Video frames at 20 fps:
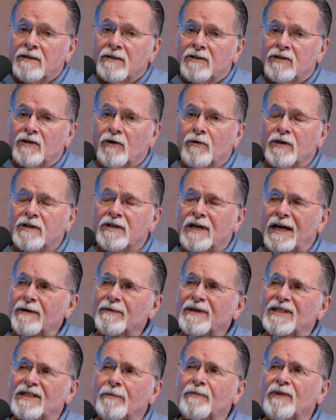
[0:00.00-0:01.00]
So there's got to
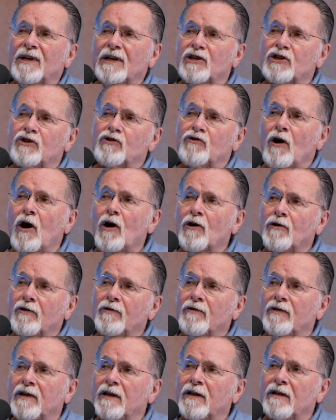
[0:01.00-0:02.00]
be something
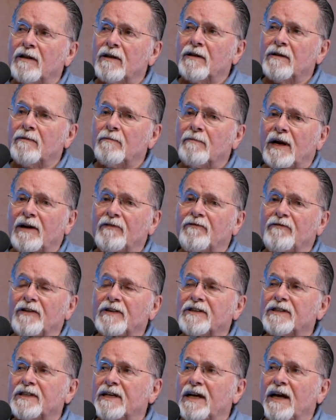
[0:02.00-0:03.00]
stronger than my
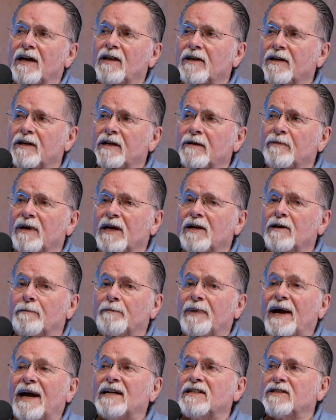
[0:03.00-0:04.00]
physicality, my
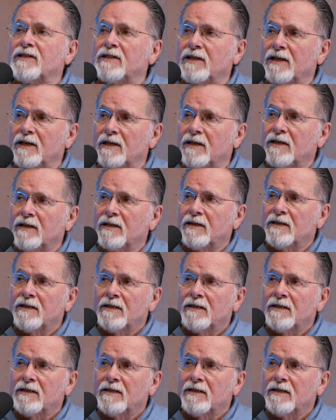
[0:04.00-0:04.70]
capacity